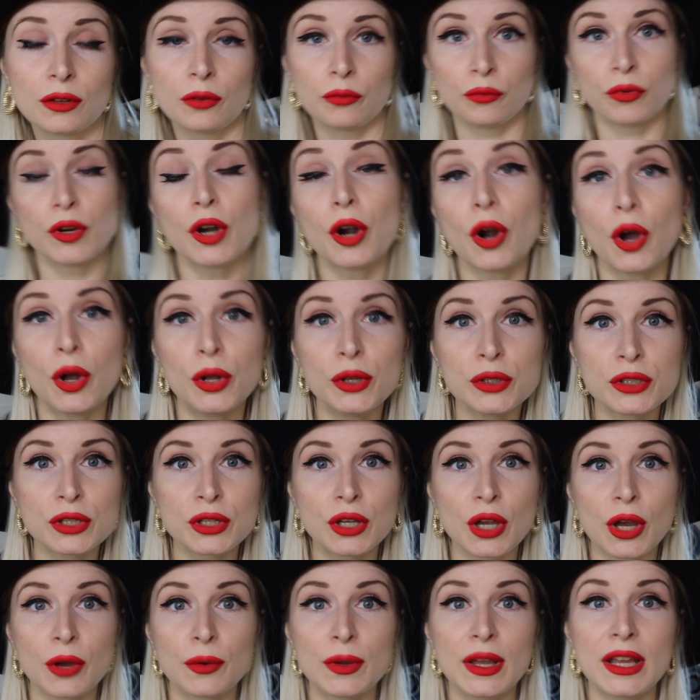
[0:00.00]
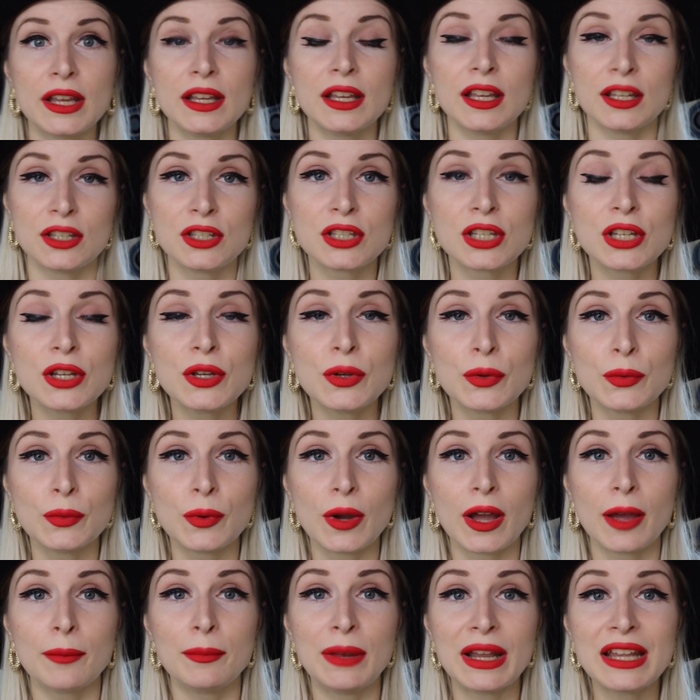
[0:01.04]
We're also going to
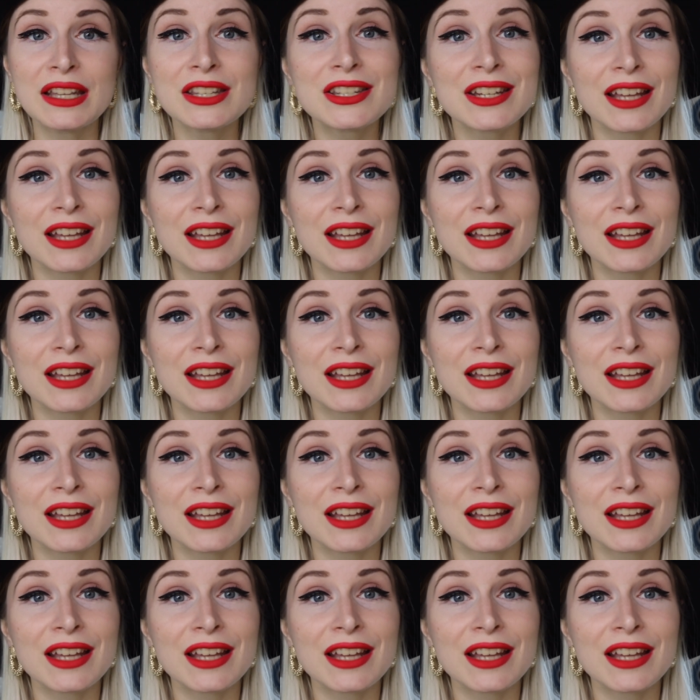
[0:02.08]
blend